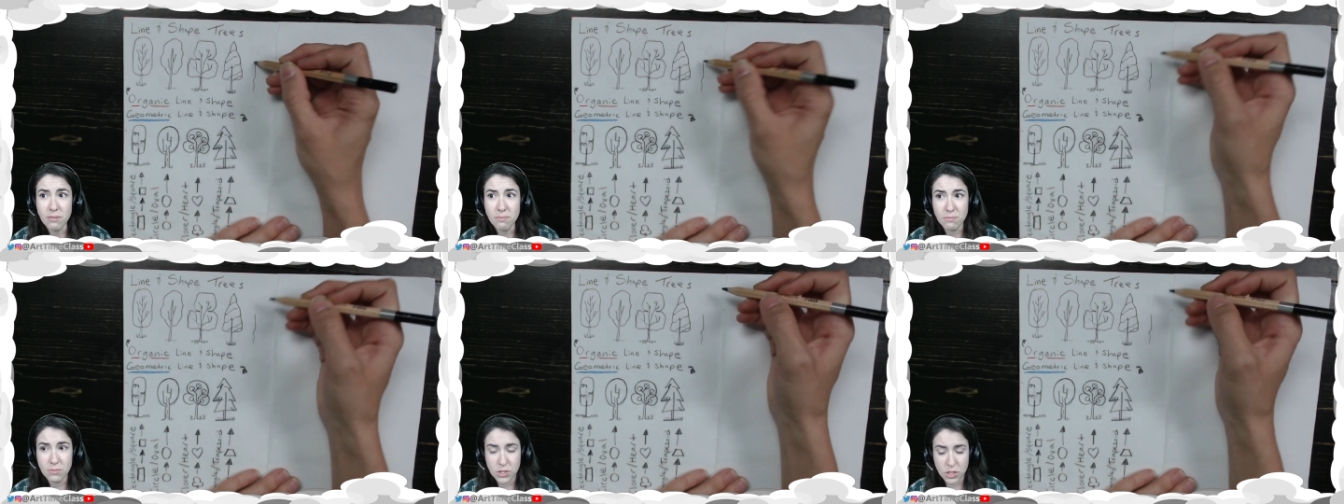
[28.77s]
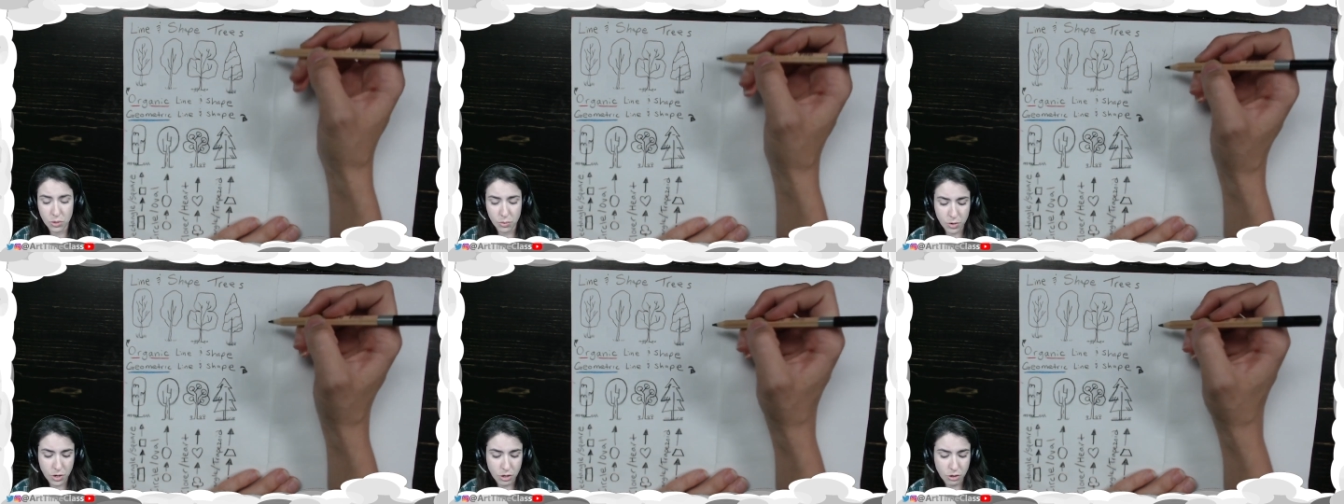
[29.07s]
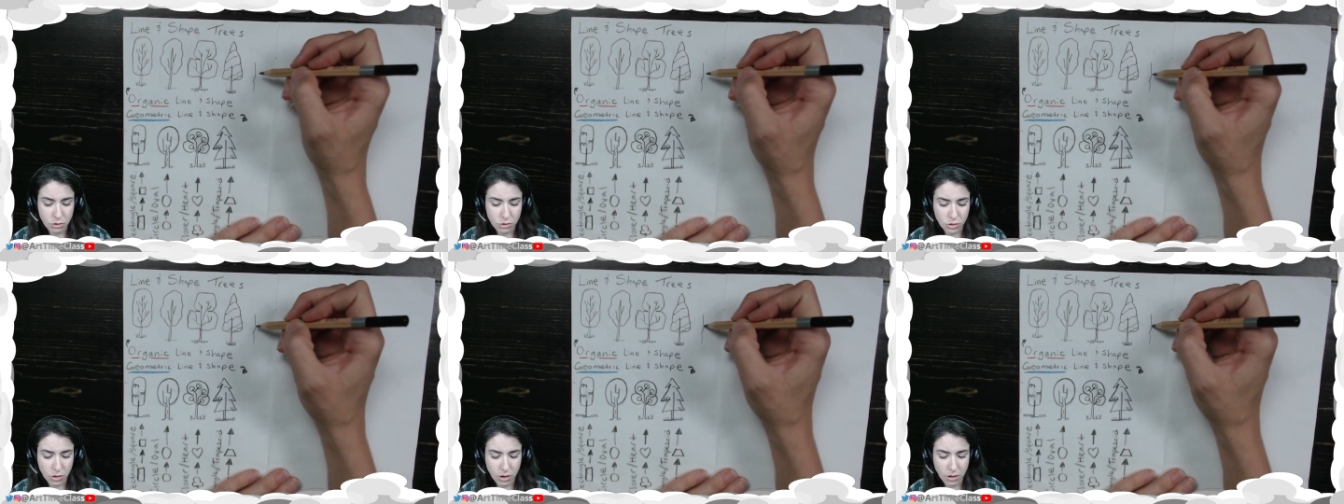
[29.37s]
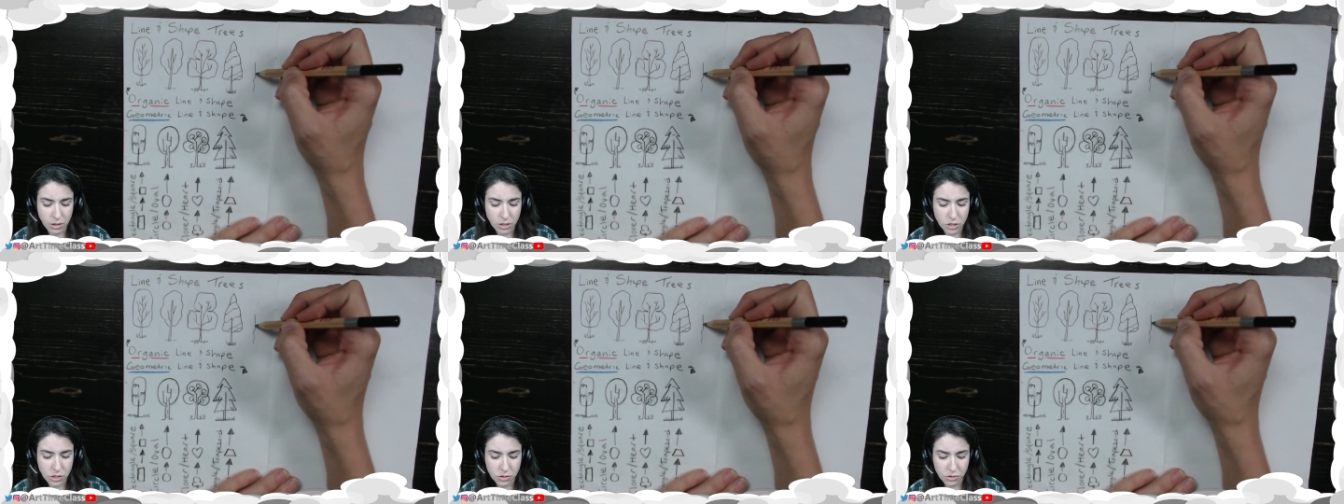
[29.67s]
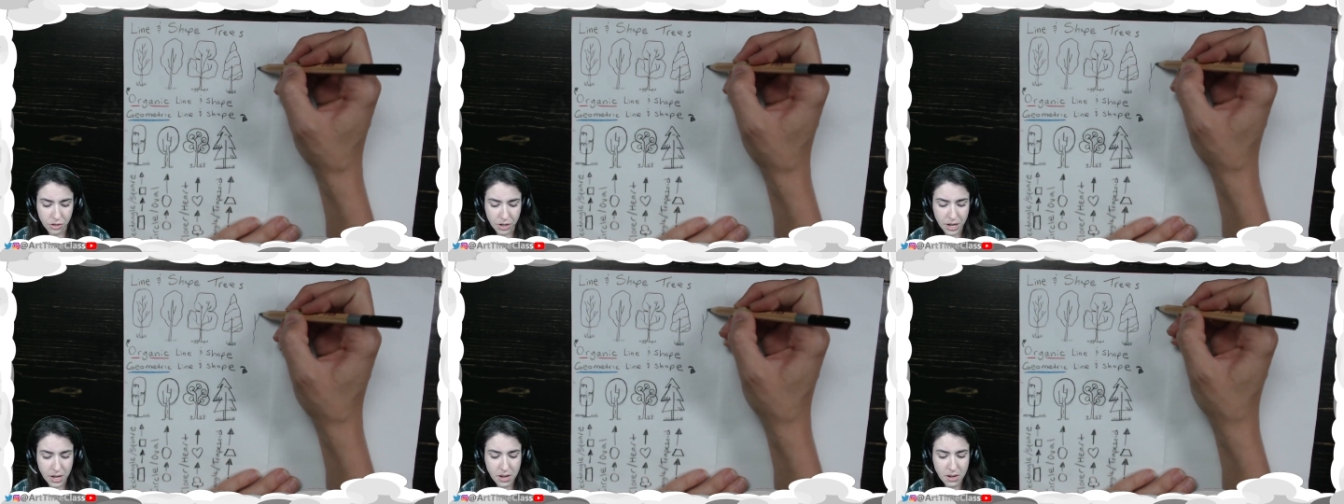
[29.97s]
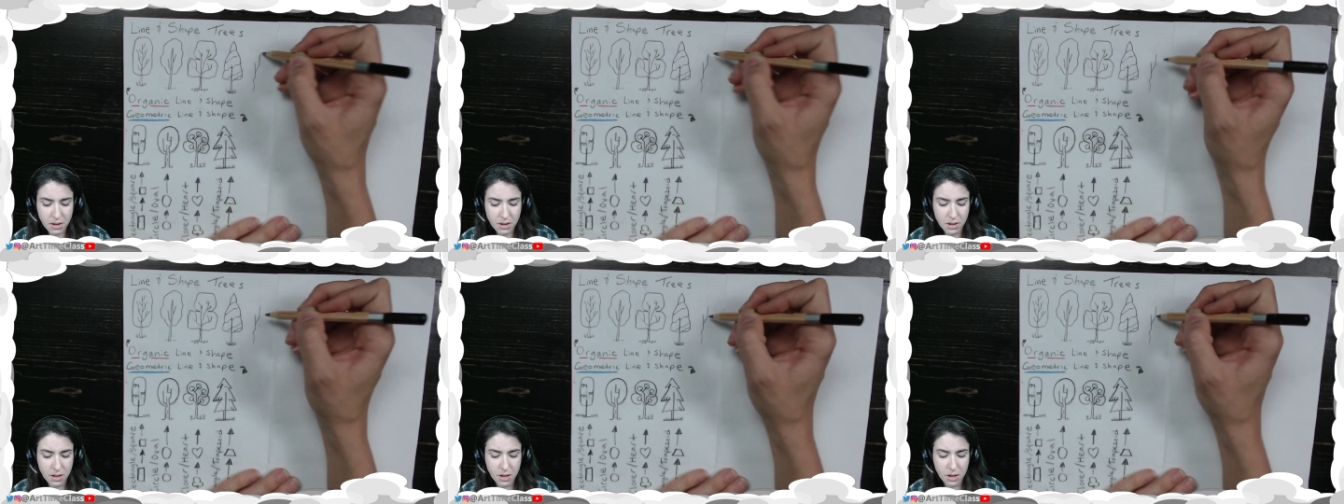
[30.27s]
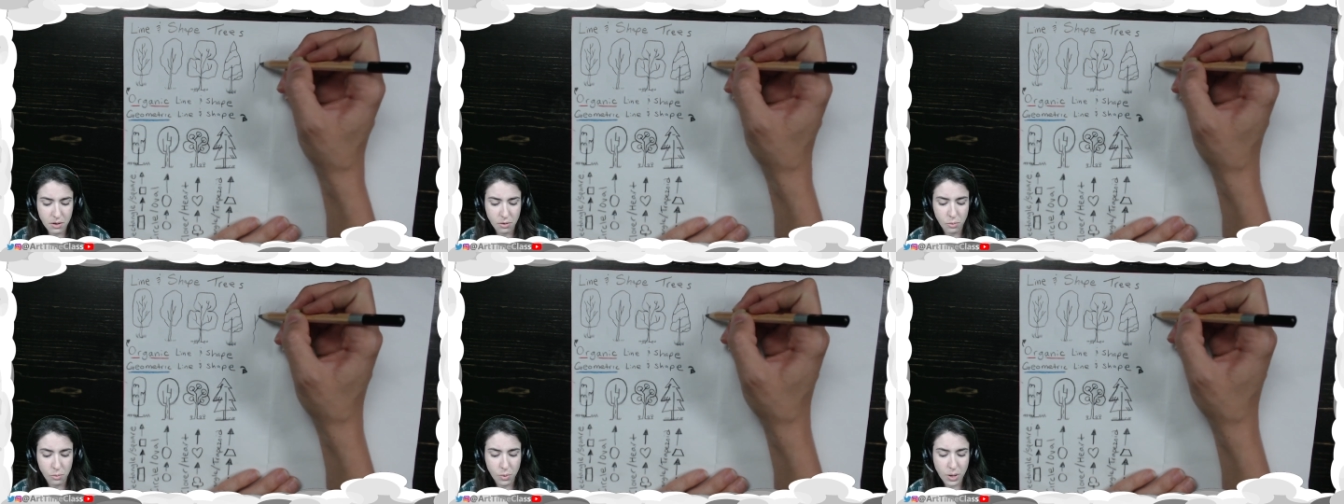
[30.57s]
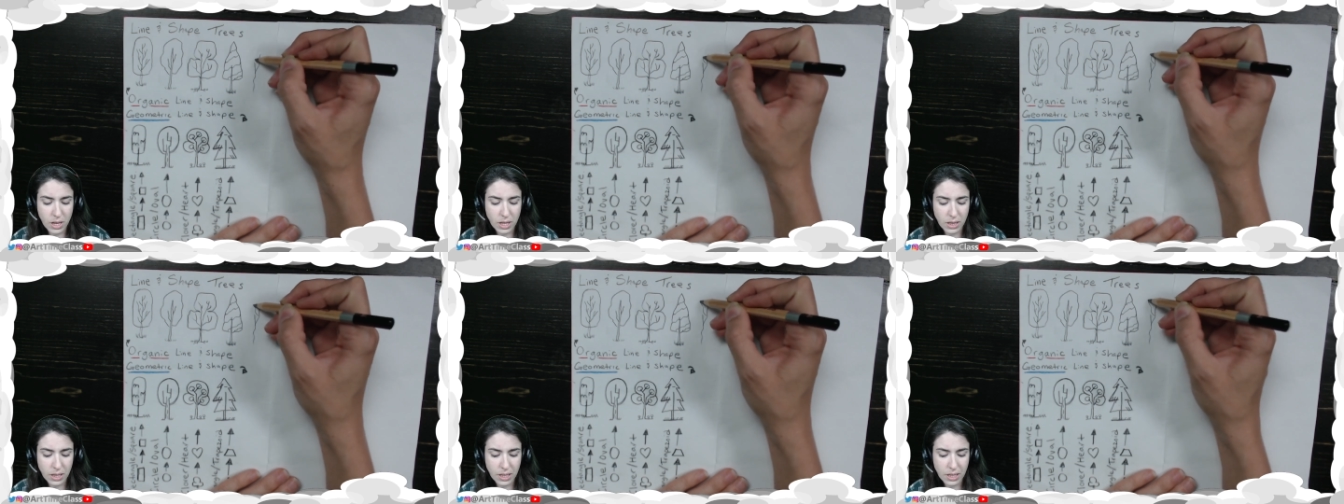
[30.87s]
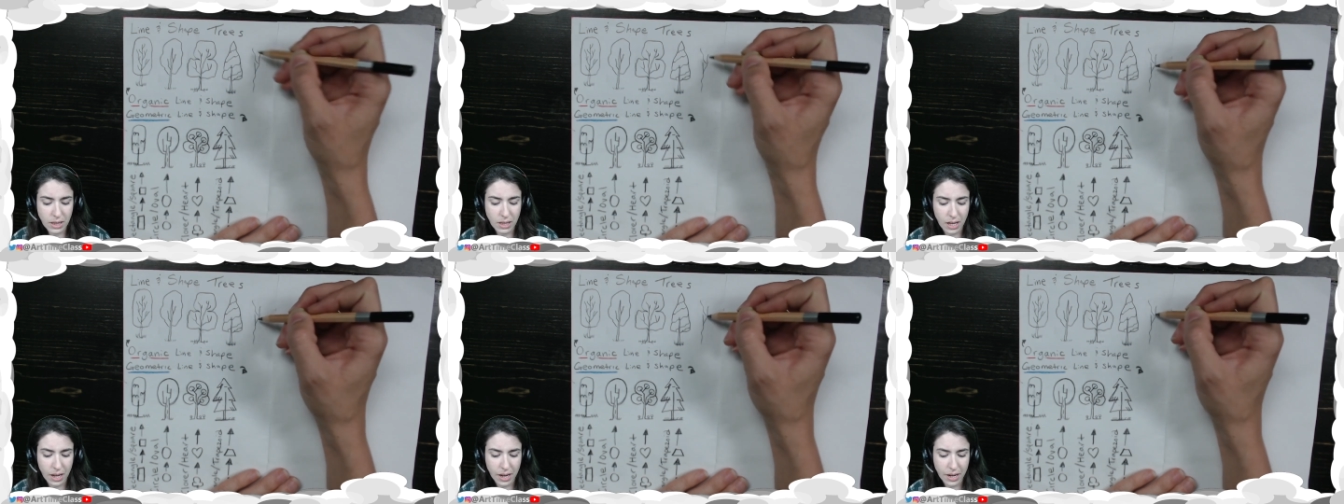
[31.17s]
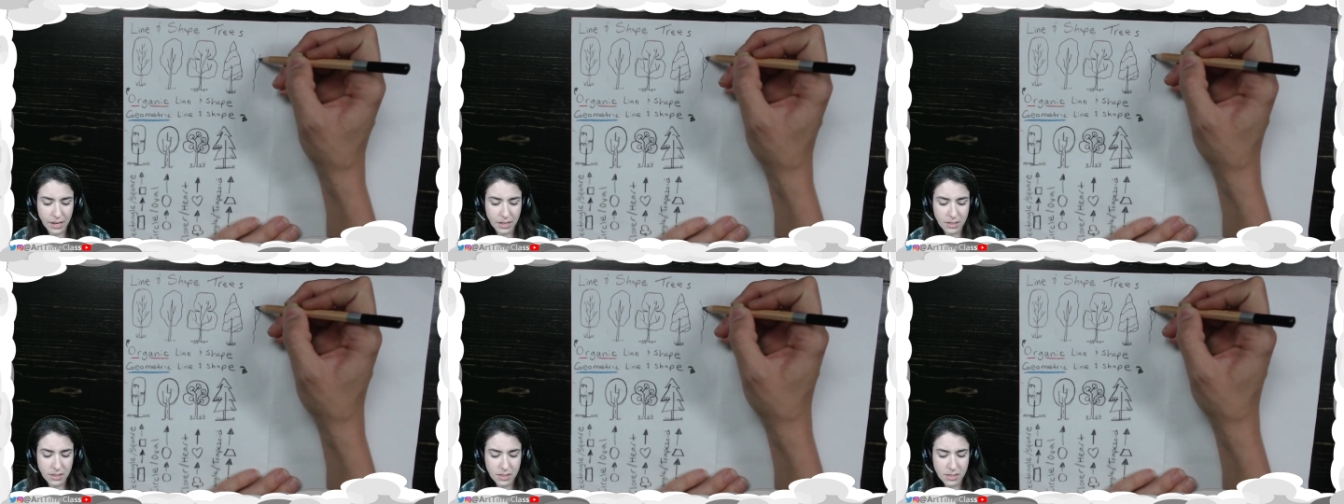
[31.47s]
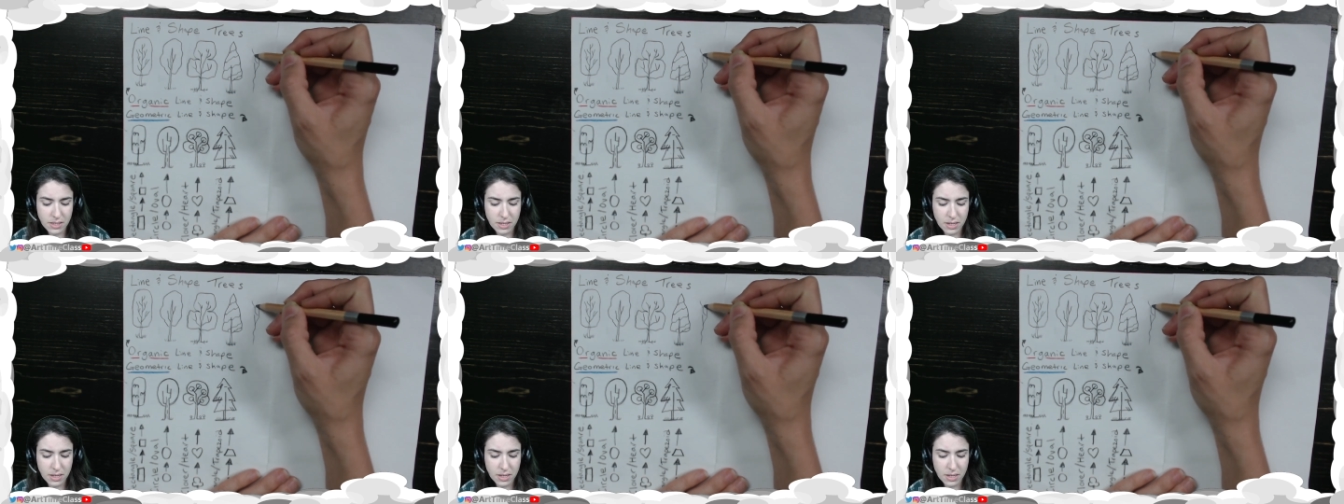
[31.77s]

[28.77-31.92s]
So when you draw a tree, wiggly lines